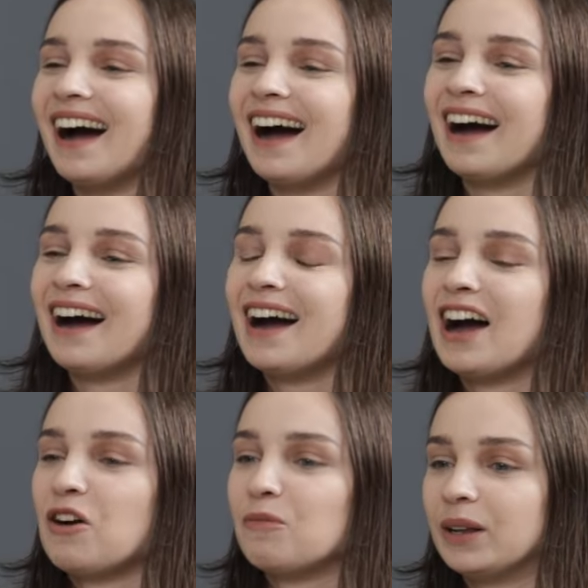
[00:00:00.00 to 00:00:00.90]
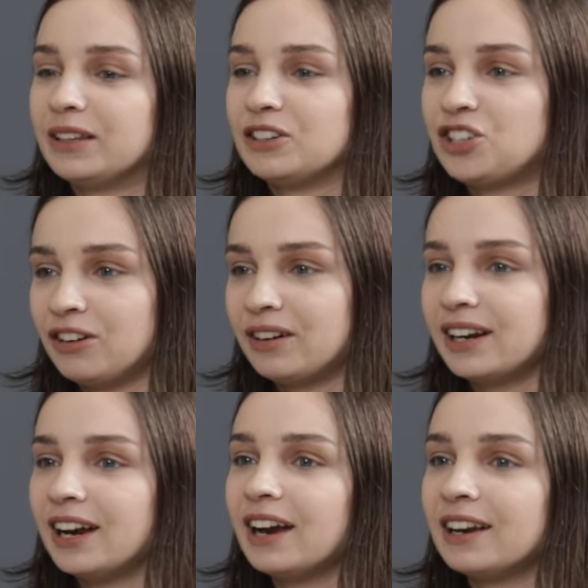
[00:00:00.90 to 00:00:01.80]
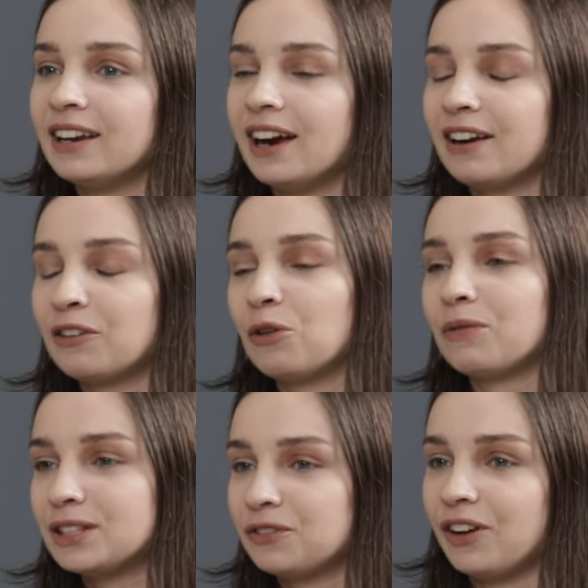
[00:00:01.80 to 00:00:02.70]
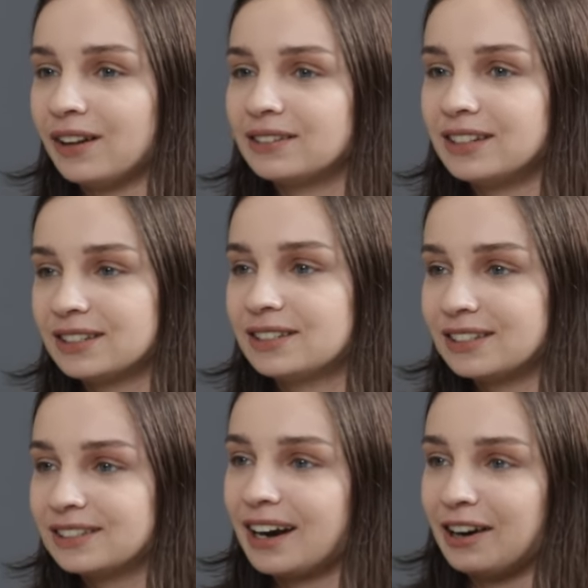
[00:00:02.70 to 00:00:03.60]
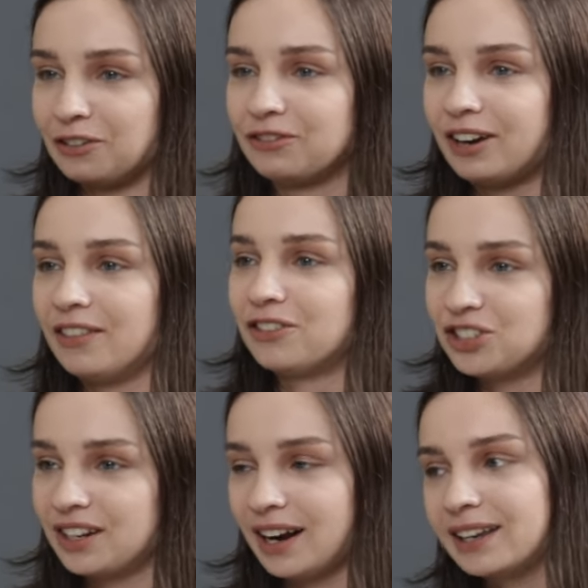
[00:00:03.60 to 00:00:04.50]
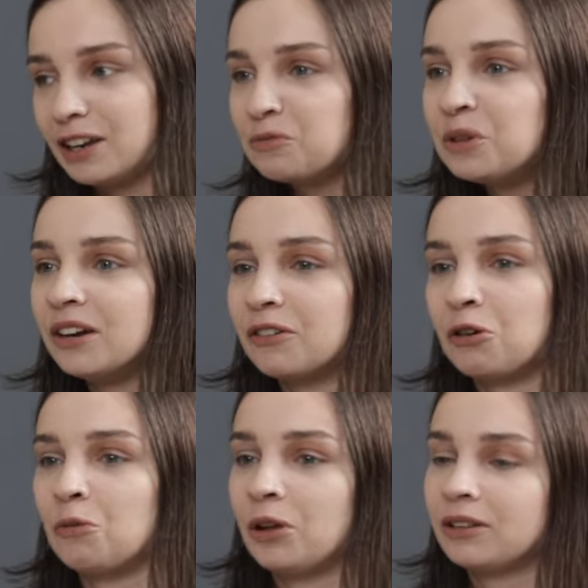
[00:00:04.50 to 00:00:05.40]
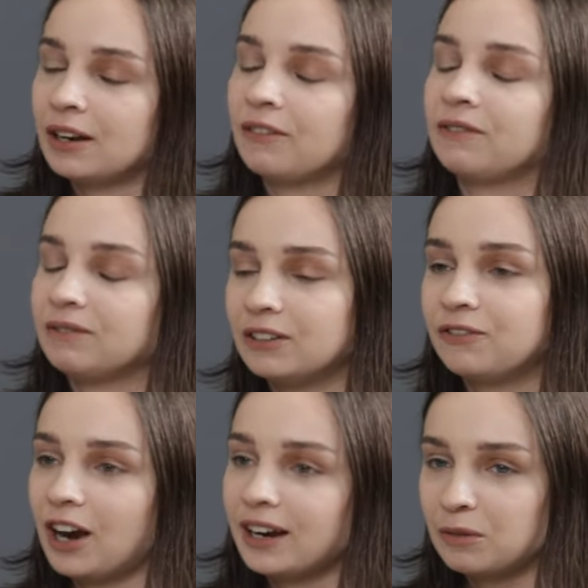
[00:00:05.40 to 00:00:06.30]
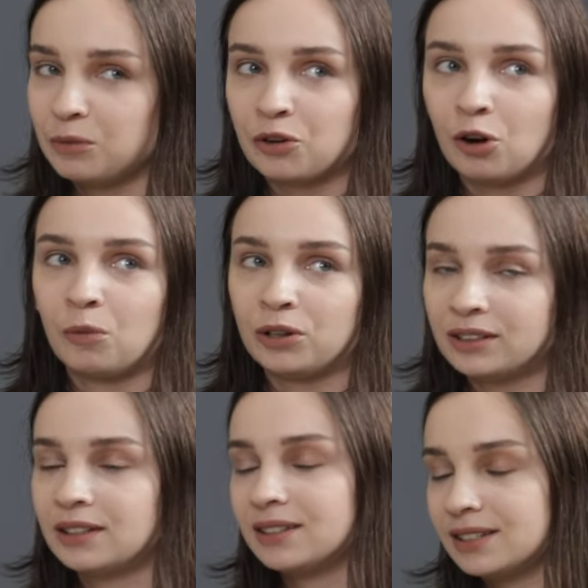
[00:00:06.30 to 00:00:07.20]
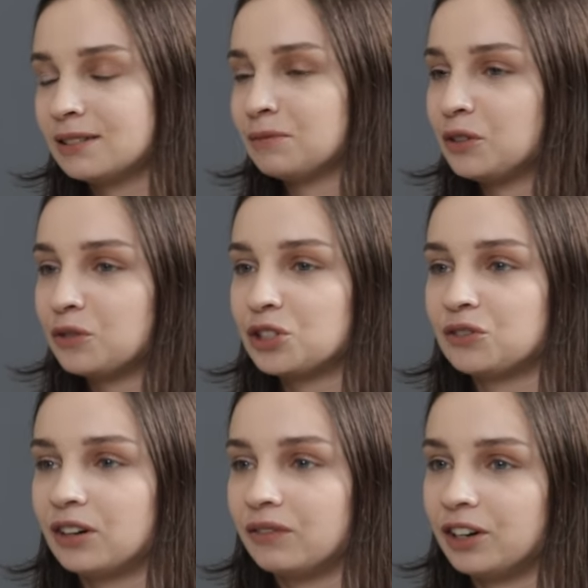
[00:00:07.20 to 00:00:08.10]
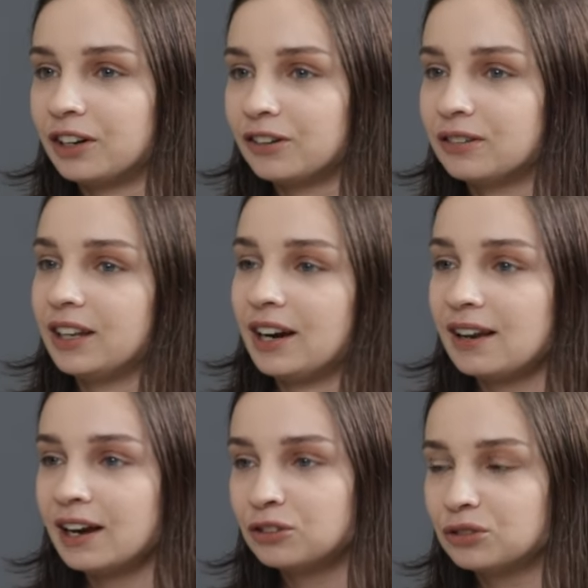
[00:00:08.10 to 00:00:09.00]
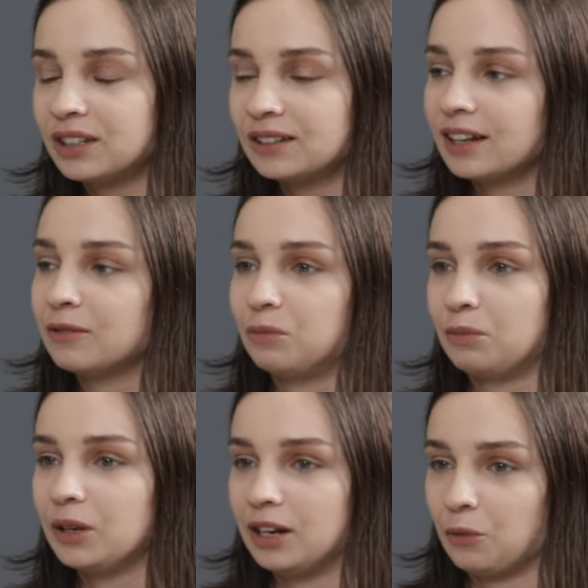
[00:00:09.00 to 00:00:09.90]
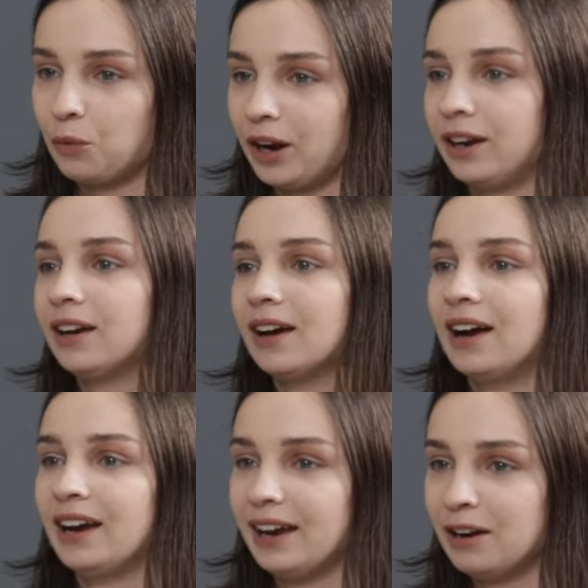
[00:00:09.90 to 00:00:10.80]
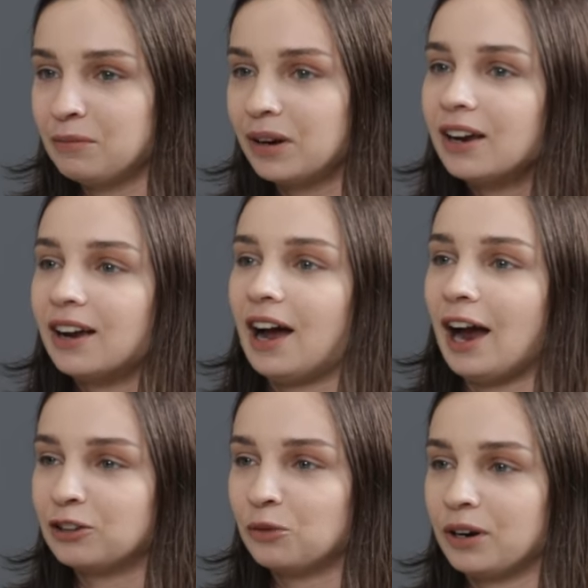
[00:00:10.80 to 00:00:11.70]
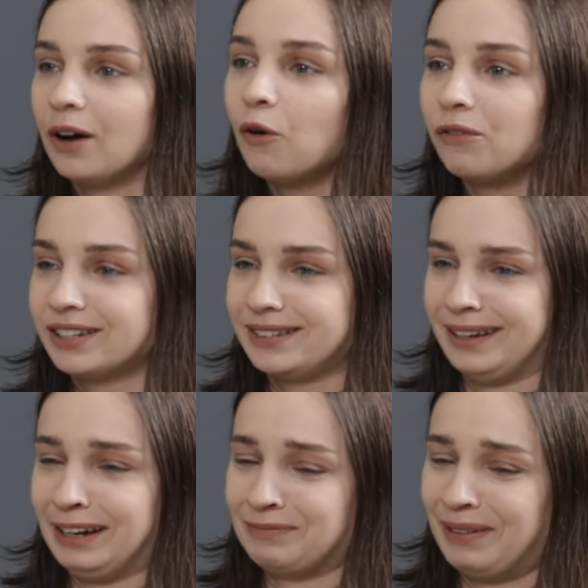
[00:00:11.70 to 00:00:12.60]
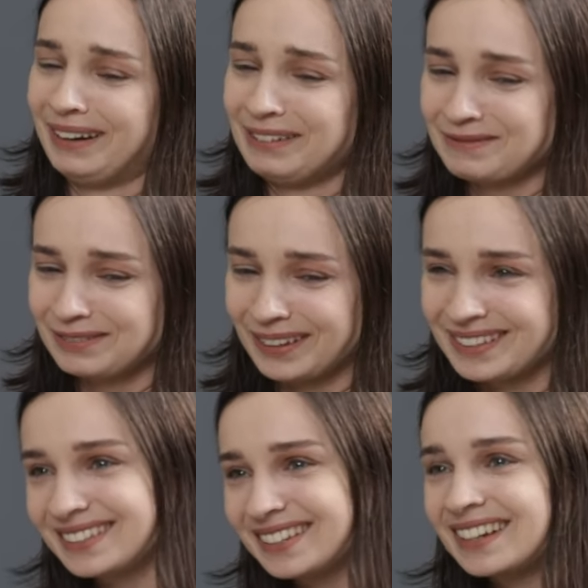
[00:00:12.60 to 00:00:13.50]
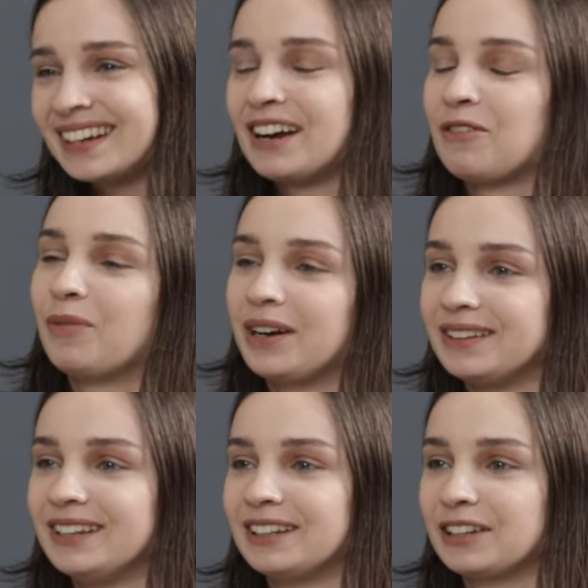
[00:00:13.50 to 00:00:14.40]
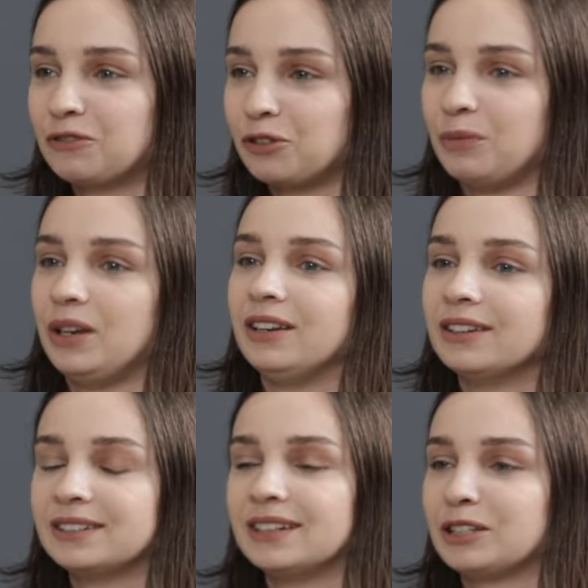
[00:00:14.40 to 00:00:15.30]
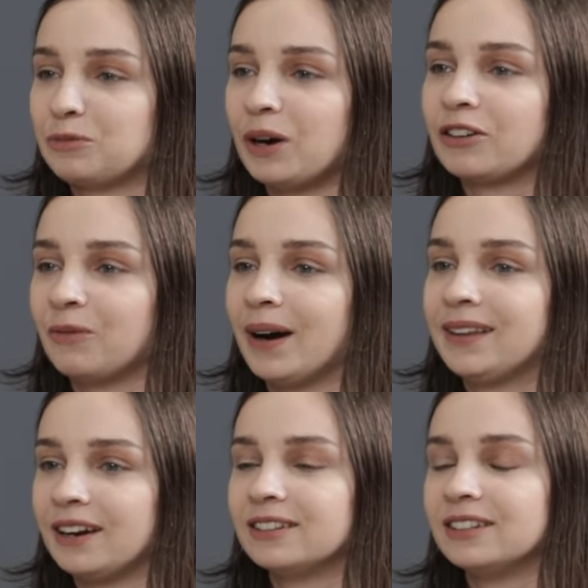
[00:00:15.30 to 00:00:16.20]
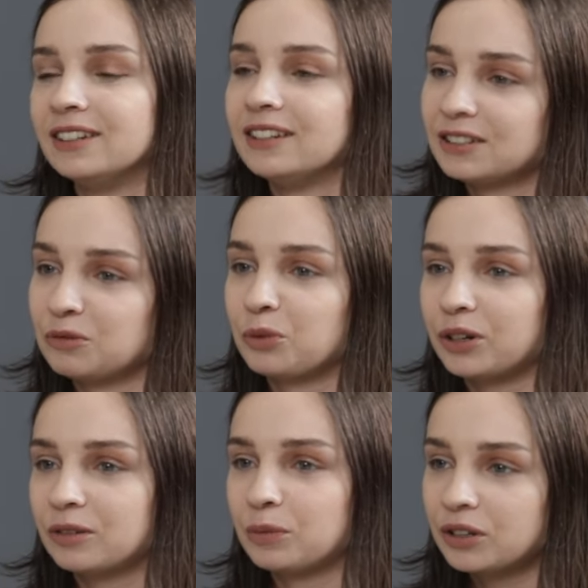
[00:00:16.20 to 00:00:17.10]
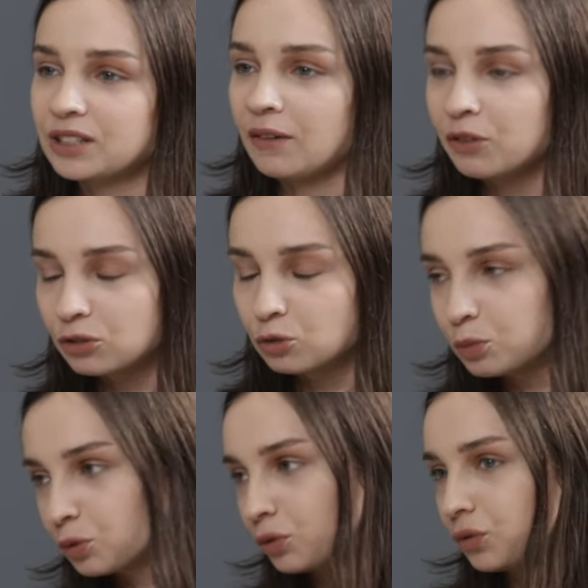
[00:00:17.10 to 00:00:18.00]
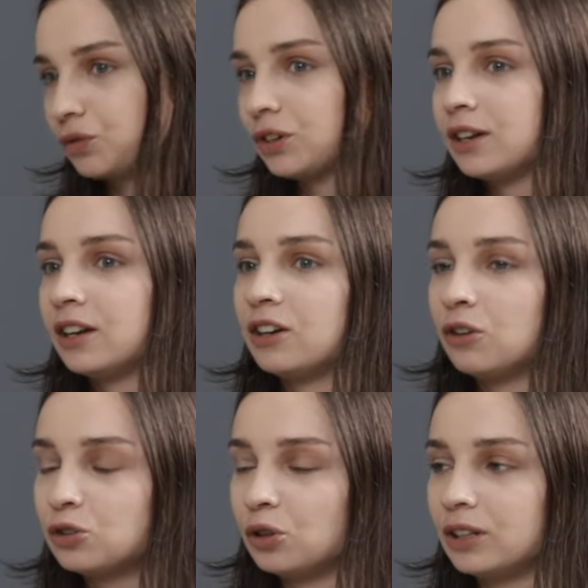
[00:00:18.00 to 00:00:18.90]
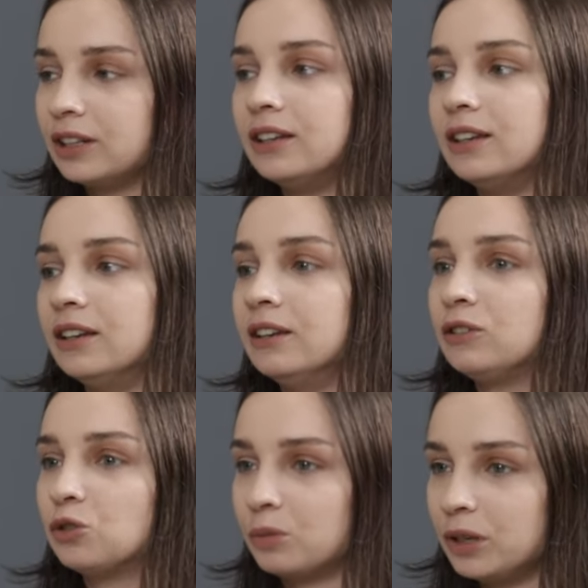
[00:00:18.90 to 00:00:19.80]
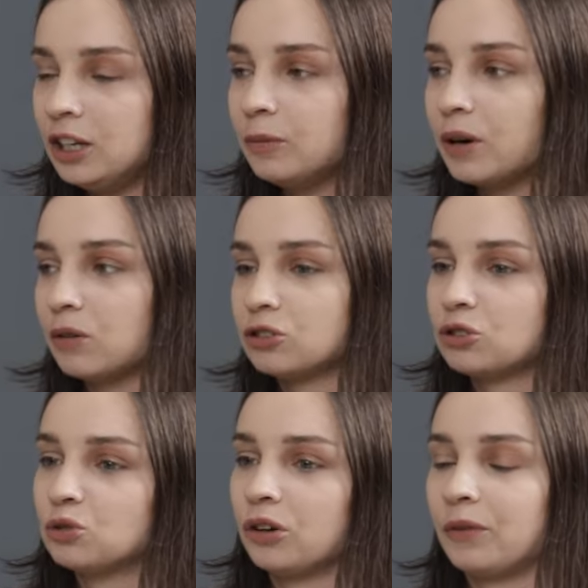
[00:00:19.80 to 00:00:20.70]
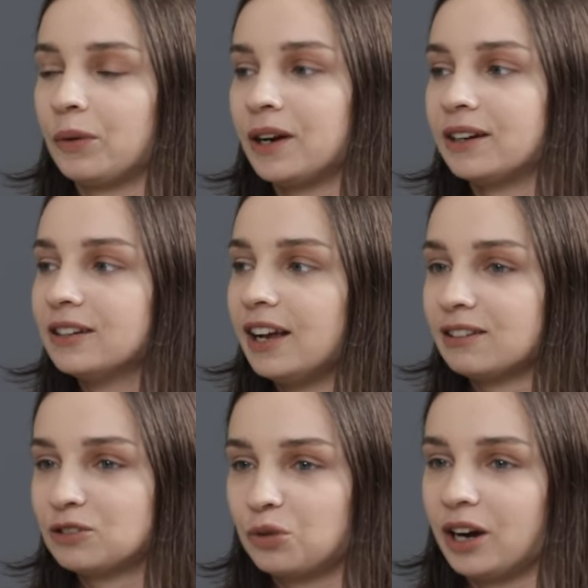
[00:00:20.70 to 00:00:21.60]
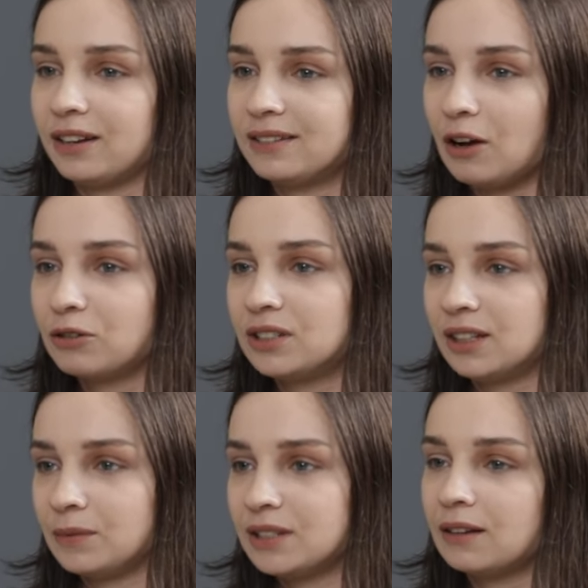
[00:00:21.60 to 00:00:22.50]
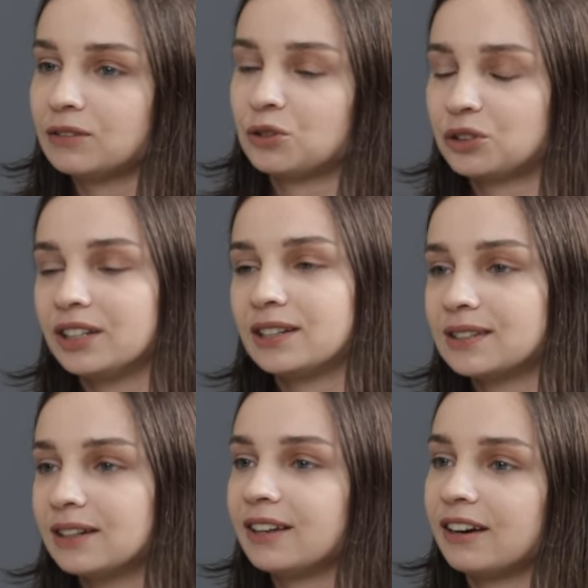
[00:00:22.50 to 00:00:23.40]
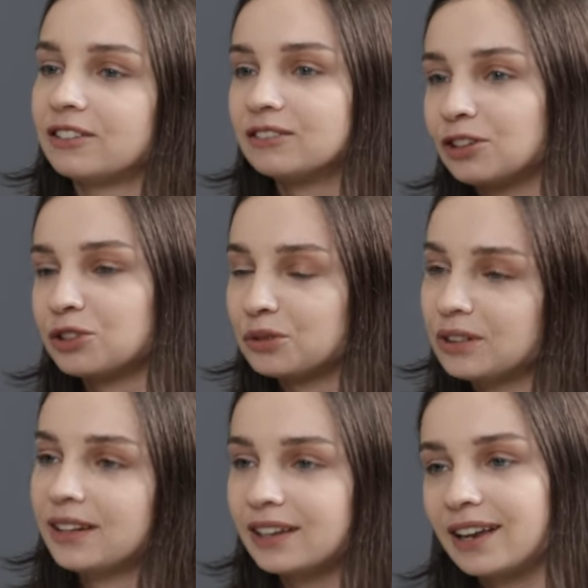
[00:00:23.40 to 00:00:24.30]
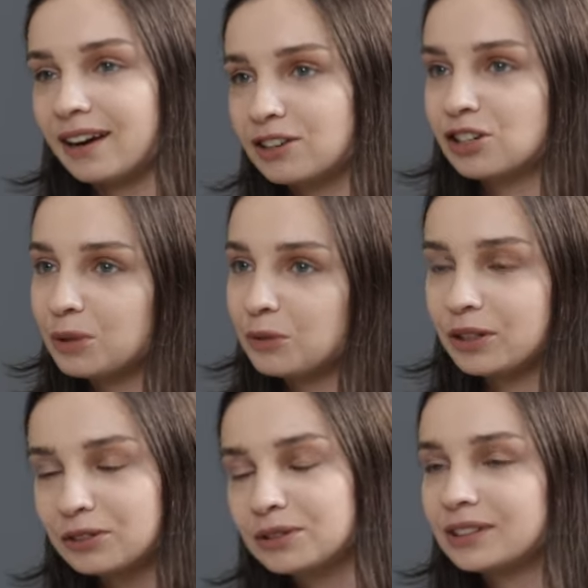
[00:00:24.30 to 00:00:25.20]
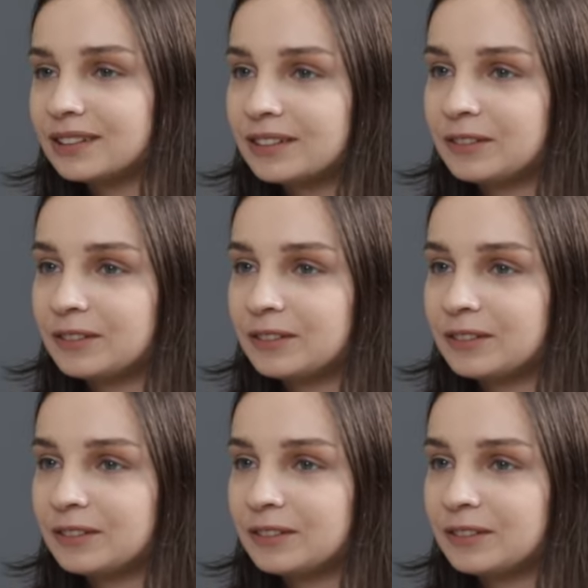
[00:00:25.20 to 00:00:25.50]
Uh, but generally, I, I always felt this kind of energy that I can be a role model. If, if, I can be a role model, that this is something which is very, very good. And I like to think that in a way I am. I don't want to overstate my influence, but I think that for me, this part of my identity is important because I wanted to prove not only to me but also to everyone else who kind of doubts in themselves or thinks that they are not good that they can actually be quite good